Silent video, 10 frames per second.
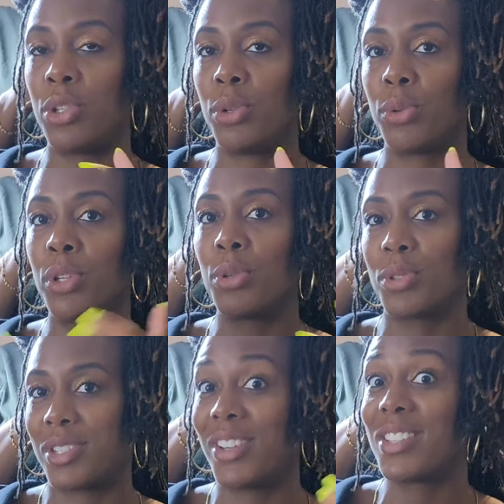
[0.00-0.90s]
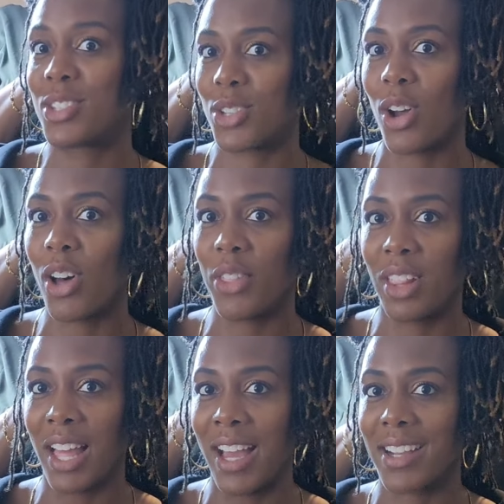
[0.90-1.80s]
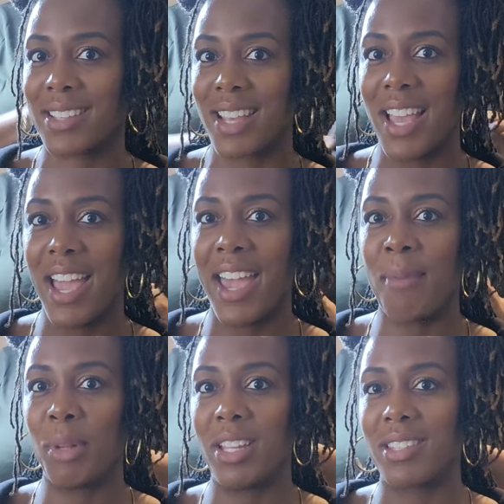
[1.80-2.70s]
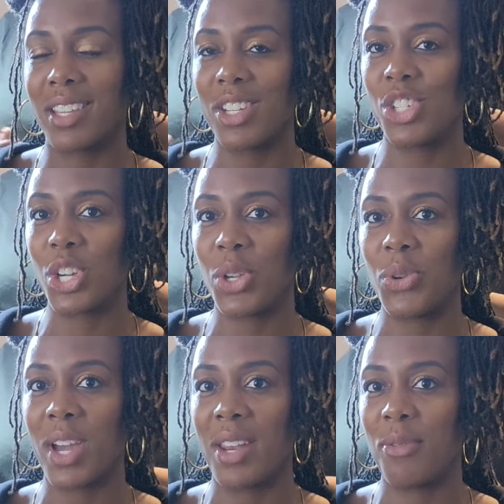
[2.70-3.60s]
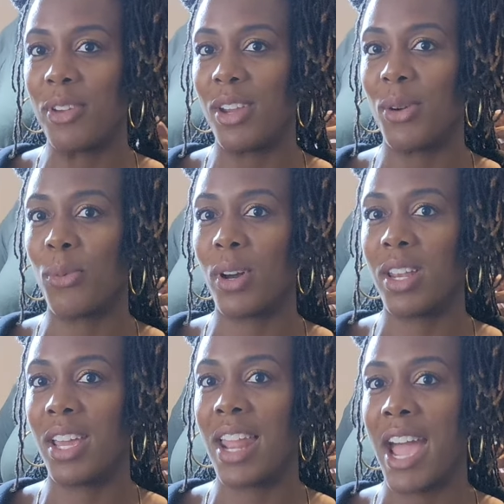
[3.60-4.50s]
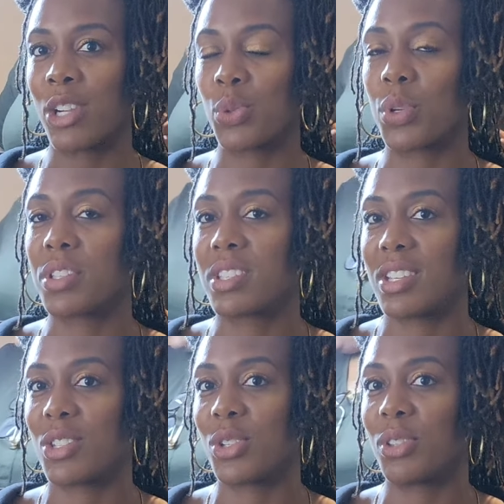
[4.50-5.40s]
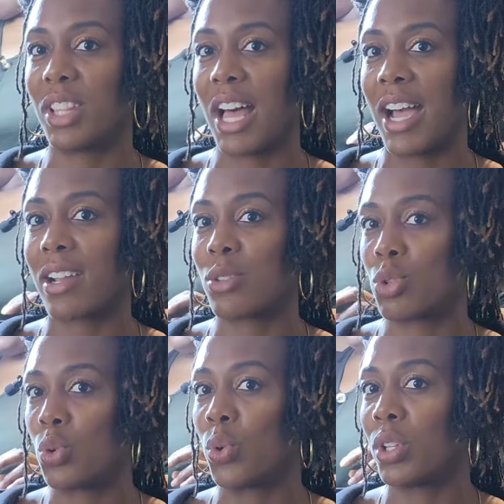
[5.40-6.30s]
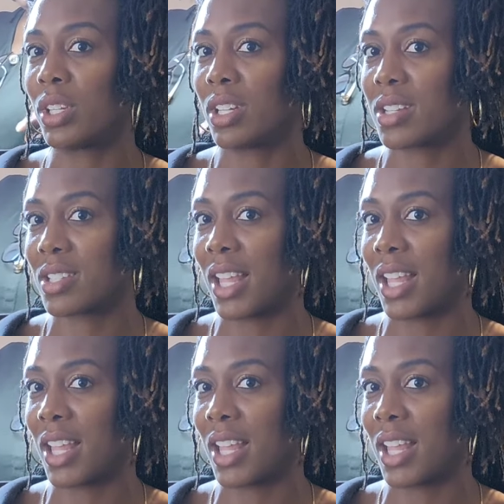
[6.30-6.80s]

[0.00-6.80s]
you use to install the locks. And Melissa can show you kind of here what an actual Sisterlock tool looks